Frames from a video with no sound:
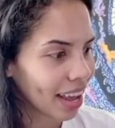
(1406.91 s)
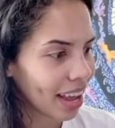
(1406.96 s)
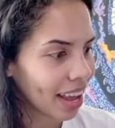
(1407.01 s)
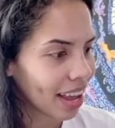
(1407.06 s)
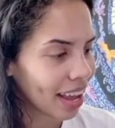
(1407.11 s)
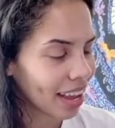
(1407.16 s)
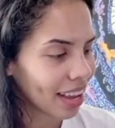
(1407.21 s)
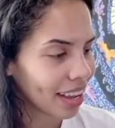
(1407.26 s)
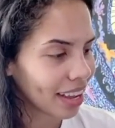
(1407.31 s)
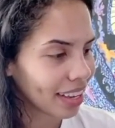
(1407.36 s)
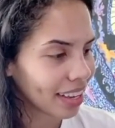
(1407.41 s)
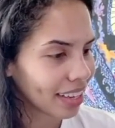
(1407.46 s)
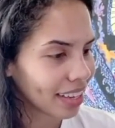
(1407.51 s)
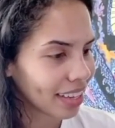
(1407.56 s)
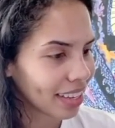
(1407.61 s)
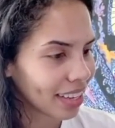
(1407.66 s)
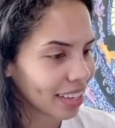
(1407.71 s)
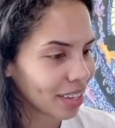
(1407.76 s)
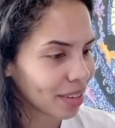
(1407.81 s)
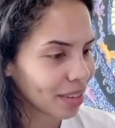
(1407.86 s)

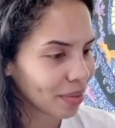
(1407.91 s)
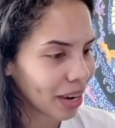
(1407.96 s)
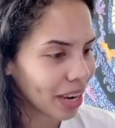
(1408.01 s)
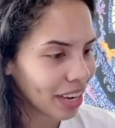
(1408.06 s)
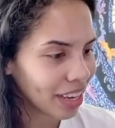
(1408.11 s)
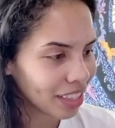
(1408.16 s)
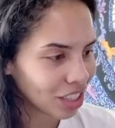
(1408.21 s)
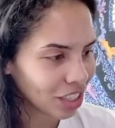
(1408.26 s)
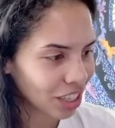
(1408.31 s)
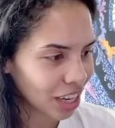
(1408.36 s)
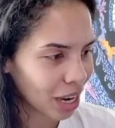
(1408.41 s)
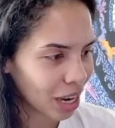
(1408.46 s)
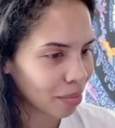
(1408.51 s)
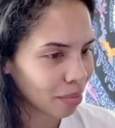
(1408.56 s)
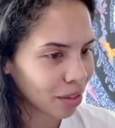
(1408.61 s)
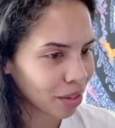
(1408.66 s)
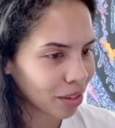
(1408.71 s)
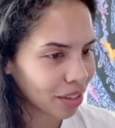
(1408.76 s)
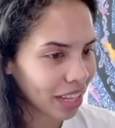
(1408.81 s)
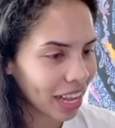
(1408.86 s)
And great
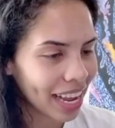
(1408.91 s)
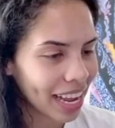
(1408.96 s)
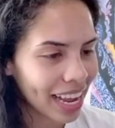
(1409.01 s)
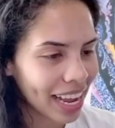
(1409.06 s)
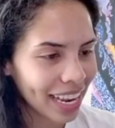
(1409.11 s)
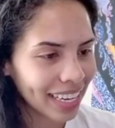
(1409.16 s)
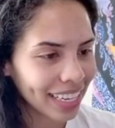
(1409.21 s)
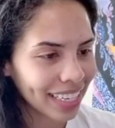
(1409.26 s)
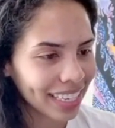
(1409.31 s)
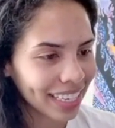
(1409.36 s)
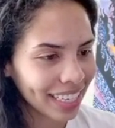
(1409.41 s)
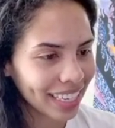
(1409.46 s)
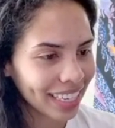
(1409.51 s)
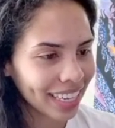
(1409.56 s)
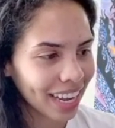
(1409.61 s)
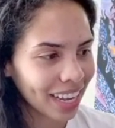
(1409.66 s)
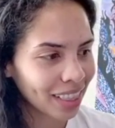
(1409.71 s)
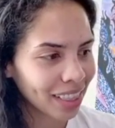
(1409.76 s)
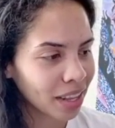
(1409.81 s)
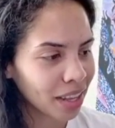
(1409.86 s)
chapter, that
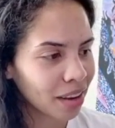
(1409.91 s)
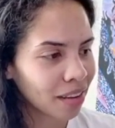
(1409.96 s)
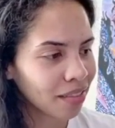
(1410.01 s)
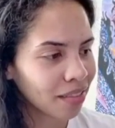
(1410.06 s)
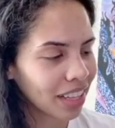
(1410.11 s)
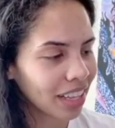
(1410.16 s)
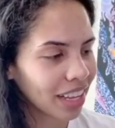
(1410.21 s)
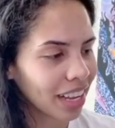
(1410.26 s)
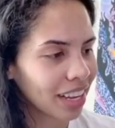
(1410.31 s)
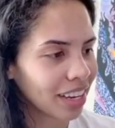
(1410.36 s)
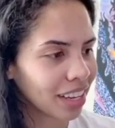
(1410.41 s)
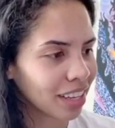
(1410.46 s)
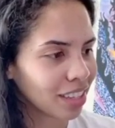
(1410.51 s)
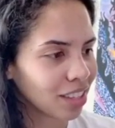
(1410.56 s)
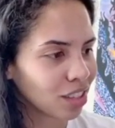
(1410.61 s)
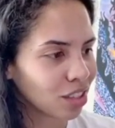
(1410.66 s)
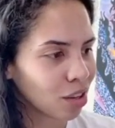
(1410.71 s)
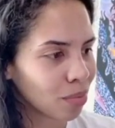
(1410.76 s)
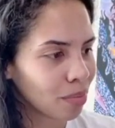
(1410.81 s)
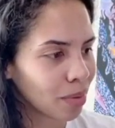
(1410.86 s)
ending, I loved the ending
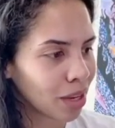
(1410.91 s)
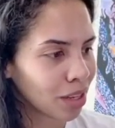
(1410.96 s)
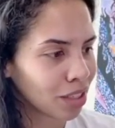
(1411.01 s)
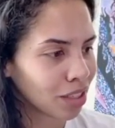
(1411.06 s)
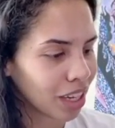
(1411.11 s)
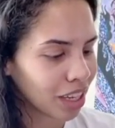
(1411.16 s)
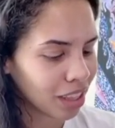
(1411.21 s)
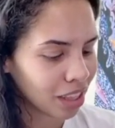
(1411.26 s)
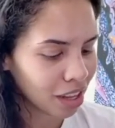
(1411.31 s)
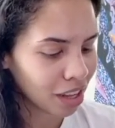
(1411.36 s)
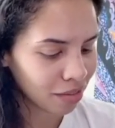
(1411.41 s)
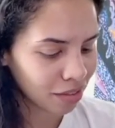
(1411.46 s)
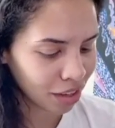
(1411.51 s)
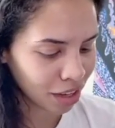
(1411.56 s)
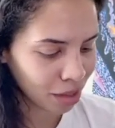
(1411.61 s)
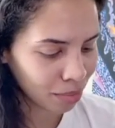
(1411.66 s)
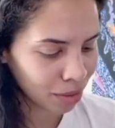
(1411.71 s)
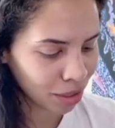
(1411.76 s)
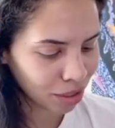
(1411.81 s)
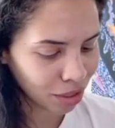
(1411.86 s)
so much. I love
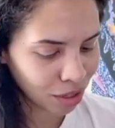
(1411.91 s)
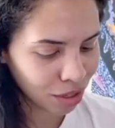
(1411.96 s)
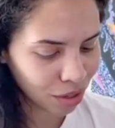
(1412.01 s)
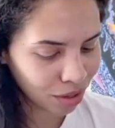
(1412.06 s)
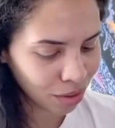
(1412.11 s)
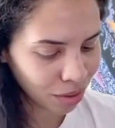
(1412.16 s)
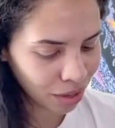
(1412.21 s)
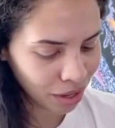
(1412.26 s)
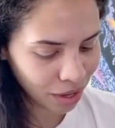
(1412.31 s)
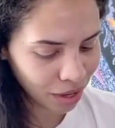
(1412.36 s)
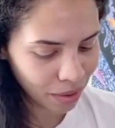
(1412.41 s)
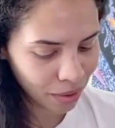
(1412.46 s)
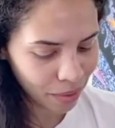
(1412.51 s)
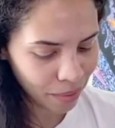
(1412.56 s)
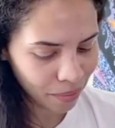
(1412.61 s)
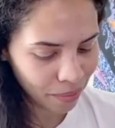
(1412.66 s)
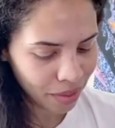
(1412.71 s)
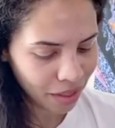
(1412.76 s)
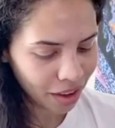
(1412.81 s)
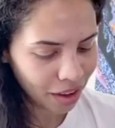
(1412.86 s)
Yamato.
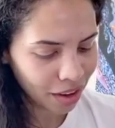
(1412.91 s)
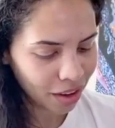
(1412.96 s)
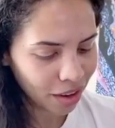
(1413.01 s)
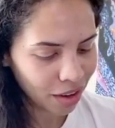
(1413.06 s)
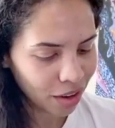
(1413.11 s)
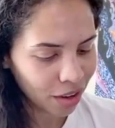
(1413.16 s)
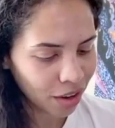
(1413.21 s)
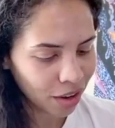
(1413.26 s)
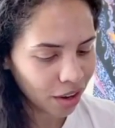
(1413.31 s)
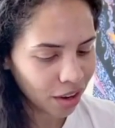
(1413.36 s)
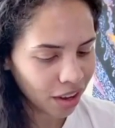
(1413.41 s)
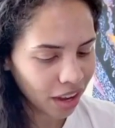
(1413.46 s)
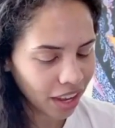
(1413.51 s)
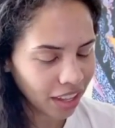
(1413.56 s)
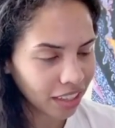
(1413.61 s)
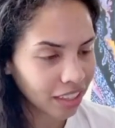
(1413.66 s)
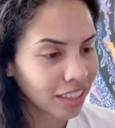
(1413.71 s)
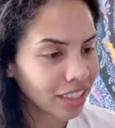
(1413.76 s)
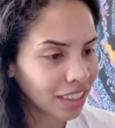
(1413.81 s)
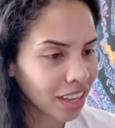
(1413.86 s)

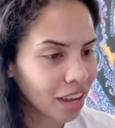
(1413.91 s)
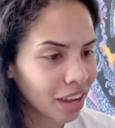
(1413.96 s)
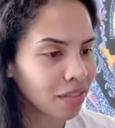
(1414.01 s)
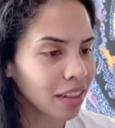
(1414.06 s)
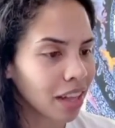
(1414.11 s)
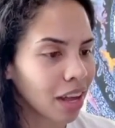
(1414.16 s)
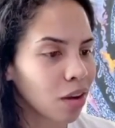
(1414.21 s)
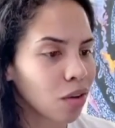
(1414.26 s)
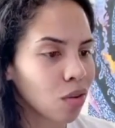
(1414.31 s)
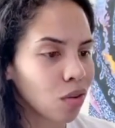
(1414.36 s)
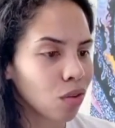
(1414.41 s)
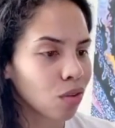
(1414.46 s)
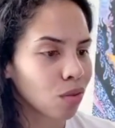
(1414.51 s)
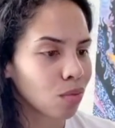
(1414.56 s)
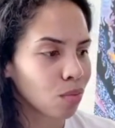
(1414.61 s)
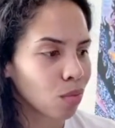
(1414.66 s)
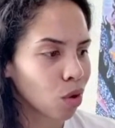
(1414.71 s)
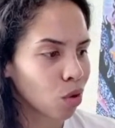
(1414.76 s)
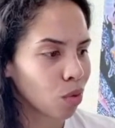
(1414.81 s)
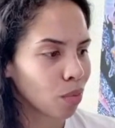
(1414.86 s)
I just loved that whole
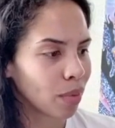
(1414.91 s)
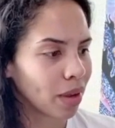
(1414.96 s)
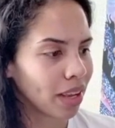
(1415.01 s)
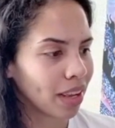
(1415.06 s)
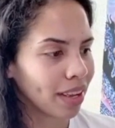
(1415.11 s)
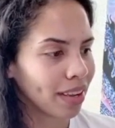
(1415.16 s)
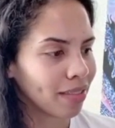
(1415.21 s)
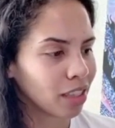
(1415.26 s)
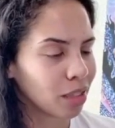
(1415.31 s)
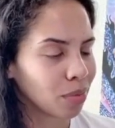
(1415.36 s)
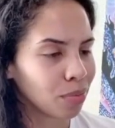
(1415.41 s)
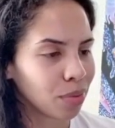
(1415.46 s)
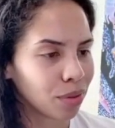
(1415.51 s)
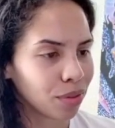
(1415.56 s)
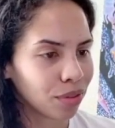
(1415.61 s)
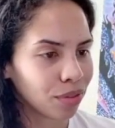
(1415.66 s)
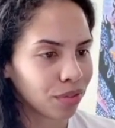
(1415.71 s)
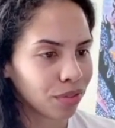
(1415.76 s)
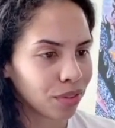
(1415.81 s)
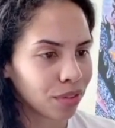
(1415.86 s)
moment. It was
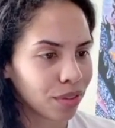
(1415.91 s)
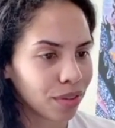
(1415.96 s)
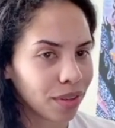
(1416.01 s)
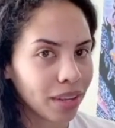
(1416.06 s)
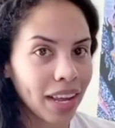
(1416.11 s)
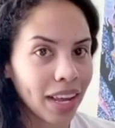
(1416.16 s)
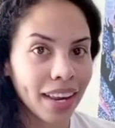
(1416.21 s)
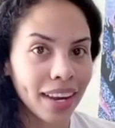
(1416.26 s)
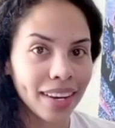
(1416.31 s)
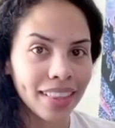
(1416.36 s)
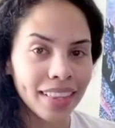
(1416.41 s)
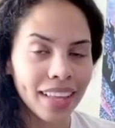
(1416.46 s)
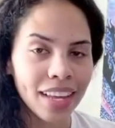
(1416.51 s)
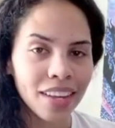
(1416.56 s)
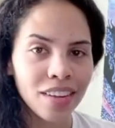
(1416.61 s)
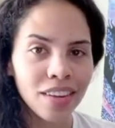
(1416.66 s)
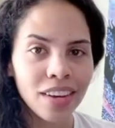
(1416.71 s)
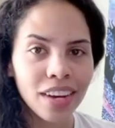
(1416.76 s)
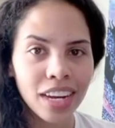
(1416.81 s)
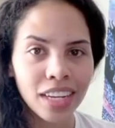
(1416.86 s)
beautiful. And
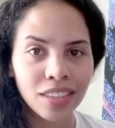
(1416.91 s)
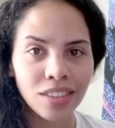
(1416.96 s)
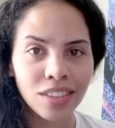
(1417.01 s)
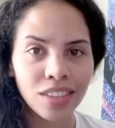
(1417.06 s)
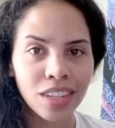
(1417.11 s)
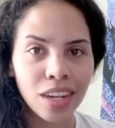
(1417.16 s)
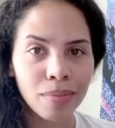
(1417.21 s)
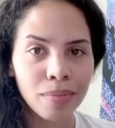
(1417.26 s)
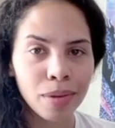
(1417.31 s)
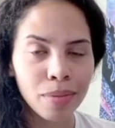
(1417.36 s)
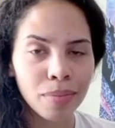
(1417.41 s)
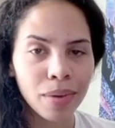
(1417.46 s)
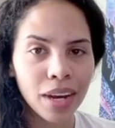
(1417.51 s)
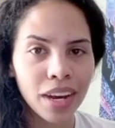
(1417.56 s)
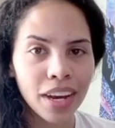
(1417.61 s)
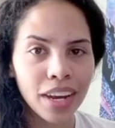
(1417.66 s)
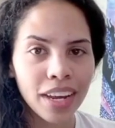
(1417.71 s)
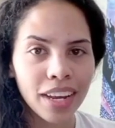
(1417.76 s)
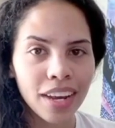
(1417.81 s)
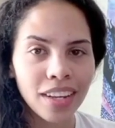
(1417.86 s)
thank you guys for stopping
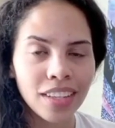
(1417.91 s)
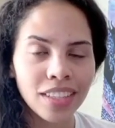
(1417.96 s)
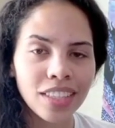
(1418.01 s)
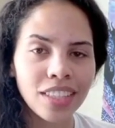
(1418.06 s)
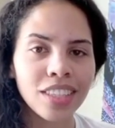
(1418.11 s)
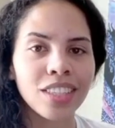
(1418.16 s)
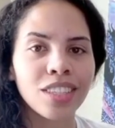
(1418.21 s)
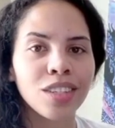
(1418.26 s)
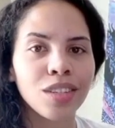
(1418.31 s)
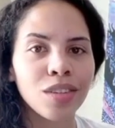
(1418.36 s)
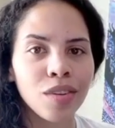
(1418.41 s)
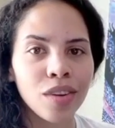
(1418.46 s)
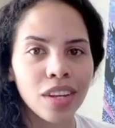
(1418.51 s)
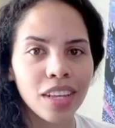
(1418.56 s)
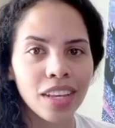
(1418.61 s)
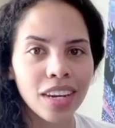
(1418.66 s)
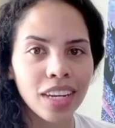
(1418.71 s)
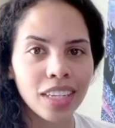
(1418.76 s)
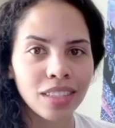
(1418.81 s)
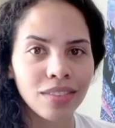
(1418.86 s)
by. I'll see you in
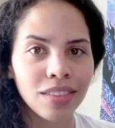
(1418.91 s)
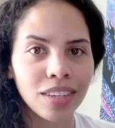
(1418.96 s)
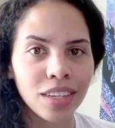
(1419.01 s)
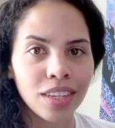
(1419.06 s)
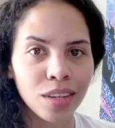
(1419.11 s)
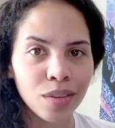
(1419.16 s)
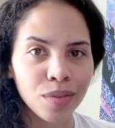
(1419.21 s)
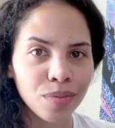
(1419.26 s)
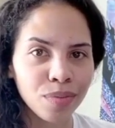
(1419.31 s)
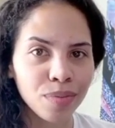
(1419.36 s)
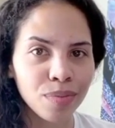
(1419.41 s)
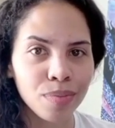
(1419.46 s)
the next video.